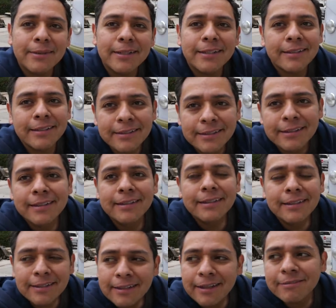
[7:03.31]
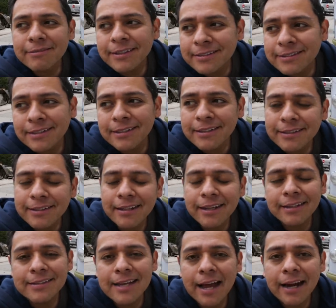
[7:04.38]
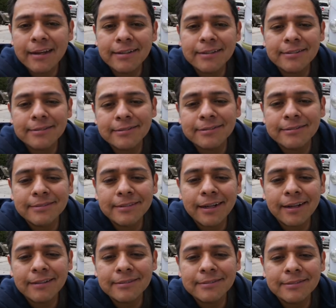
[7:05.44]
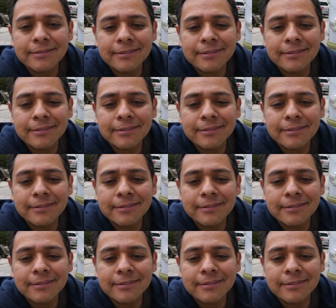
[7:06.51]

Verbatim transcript: But eventually you get tired and, you know,